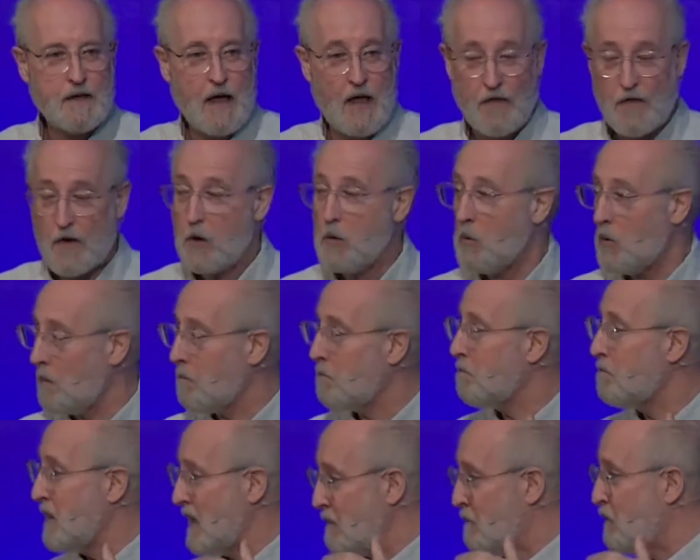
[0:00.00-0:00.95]
And there were
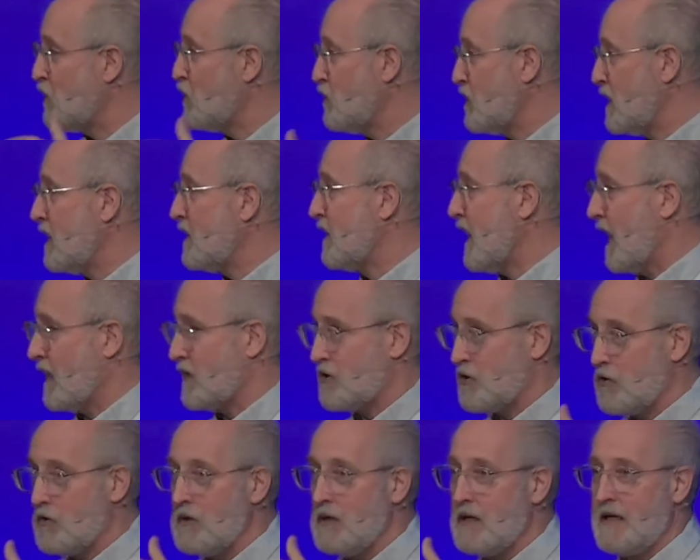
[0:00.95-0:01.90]
people who did that,
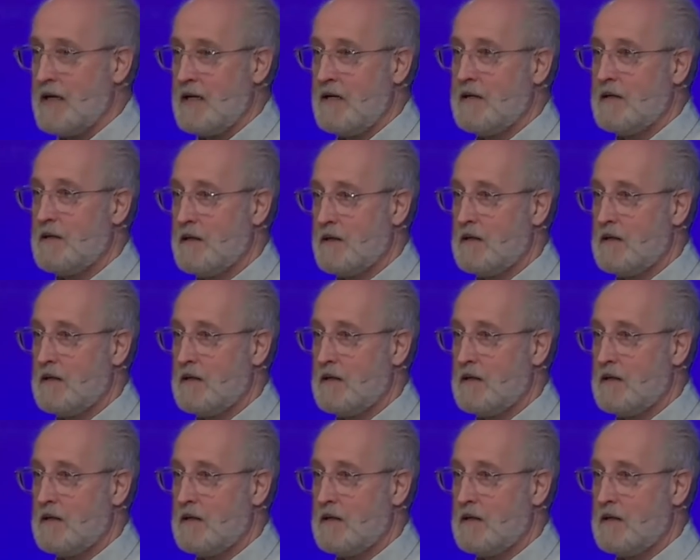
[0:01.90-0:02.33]
certainly